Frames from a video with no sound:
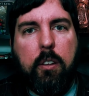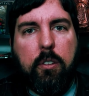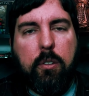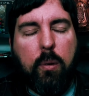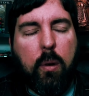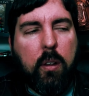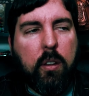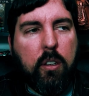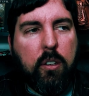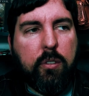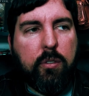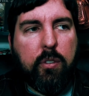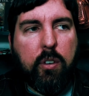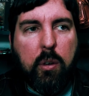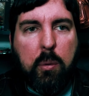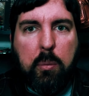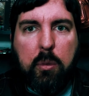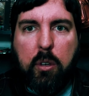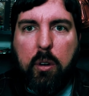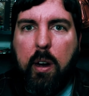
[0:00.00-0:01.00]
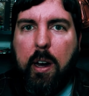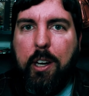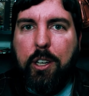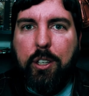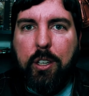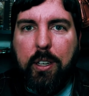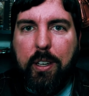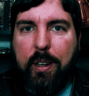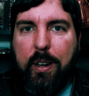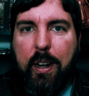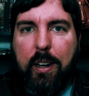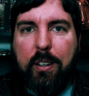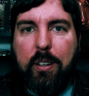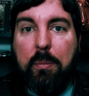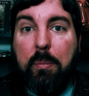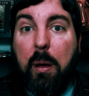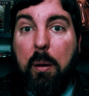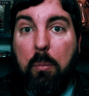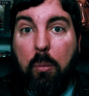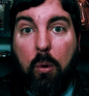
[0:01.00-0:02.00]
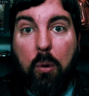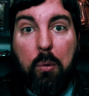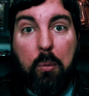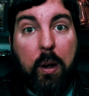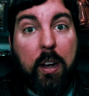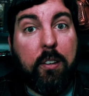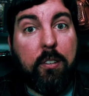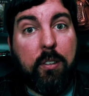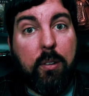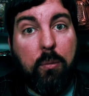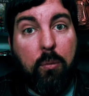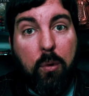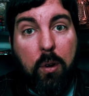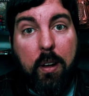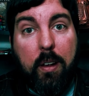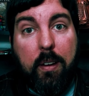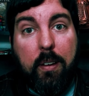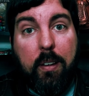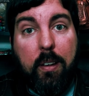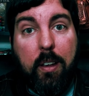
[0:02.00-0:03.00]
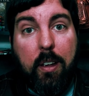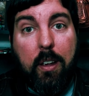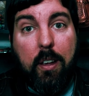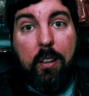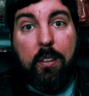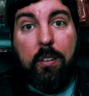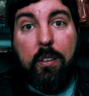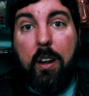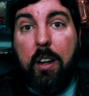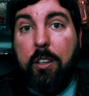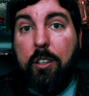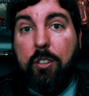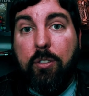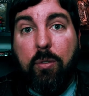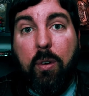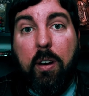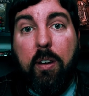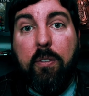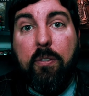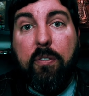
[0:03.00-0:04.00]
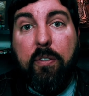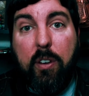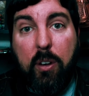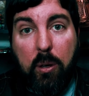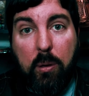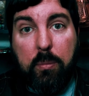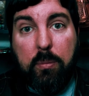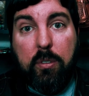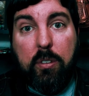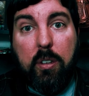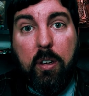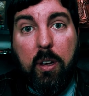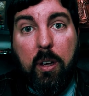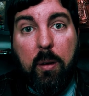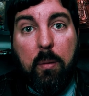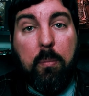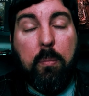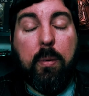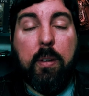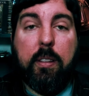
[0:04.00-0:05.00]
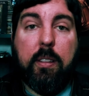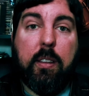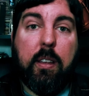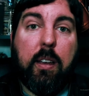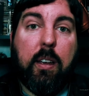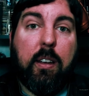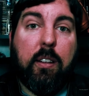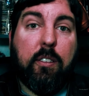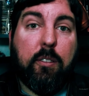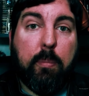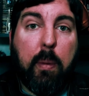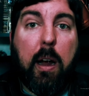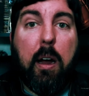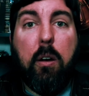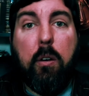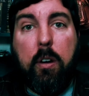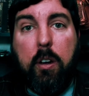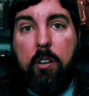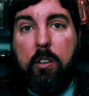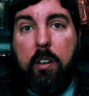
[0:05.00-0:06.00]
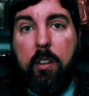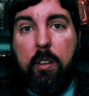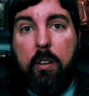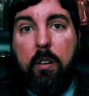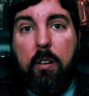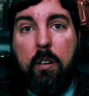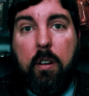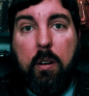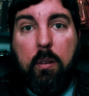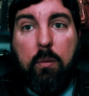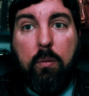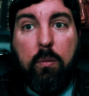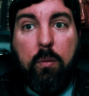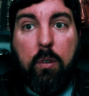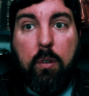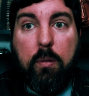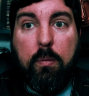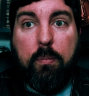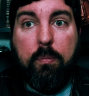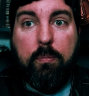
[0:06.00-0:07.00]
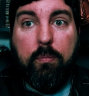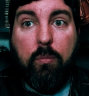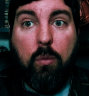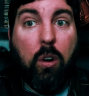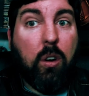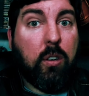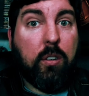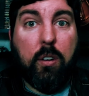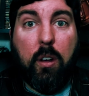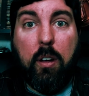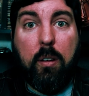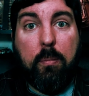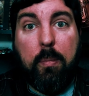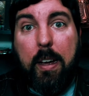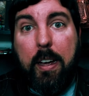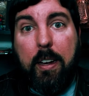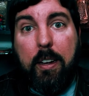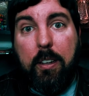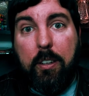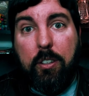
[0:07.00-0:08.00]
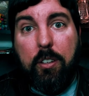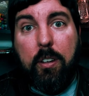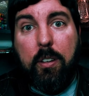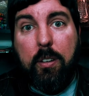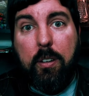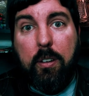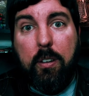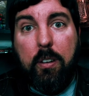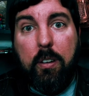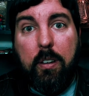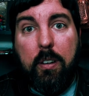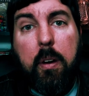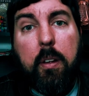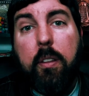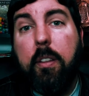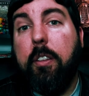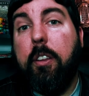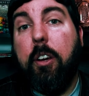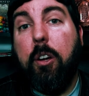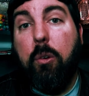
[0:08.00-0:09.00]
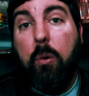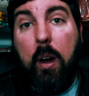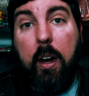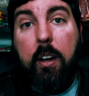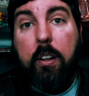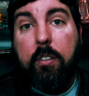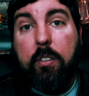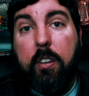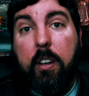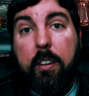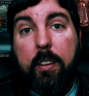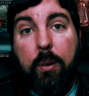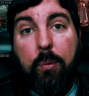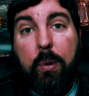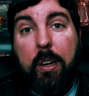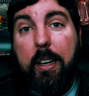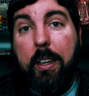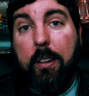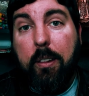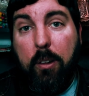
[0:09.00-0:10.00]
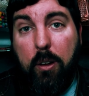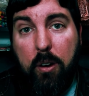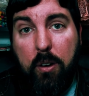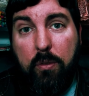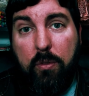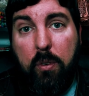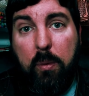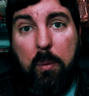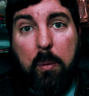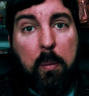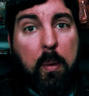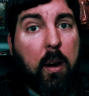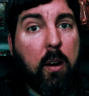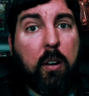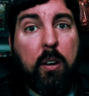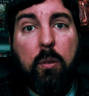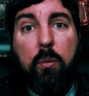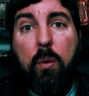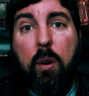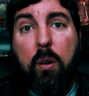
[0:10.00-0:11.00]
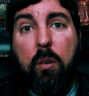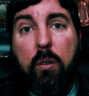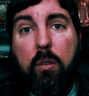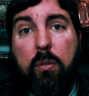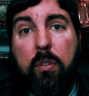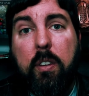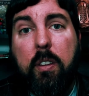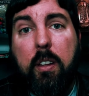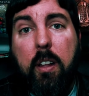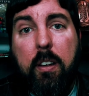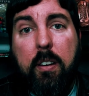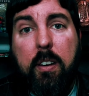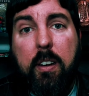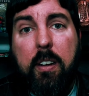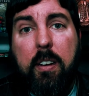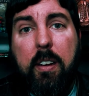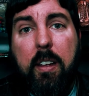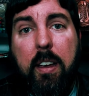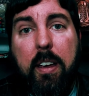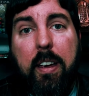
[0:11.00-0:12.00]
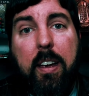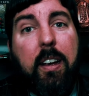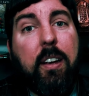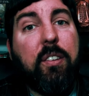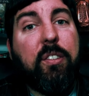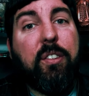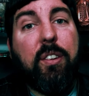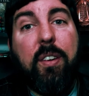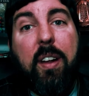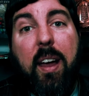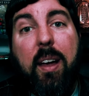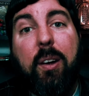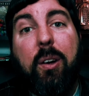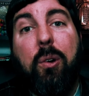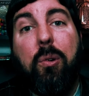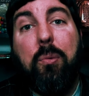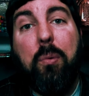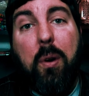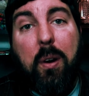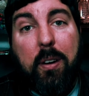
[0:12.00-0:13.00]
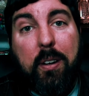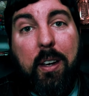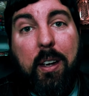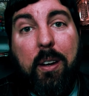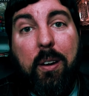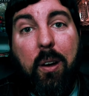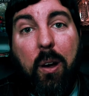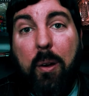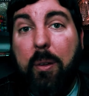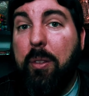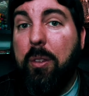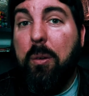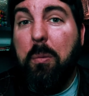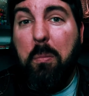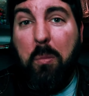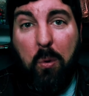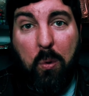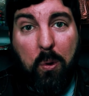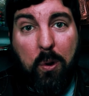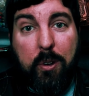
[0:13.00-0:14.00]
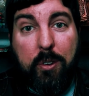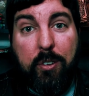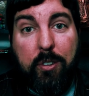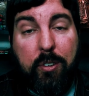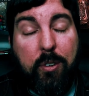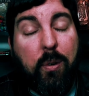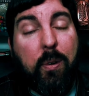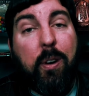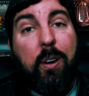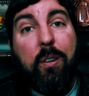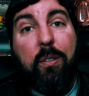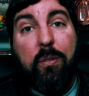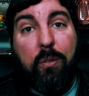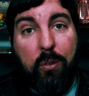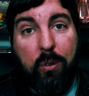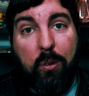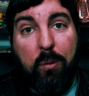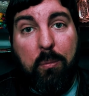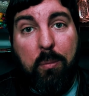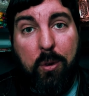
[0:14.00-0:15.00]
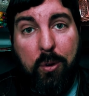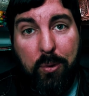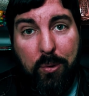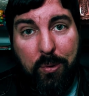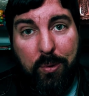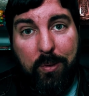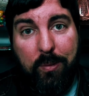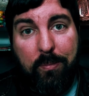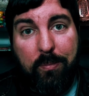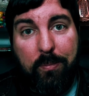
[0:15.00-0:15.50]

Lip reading: So all these films are actually connected by more ways than one. They're not just great films, but they inspire each other and were worked on by each other. But I think the greatest thing that we can learn from American Werewolf in London is to not go walking on the moors during a full moon.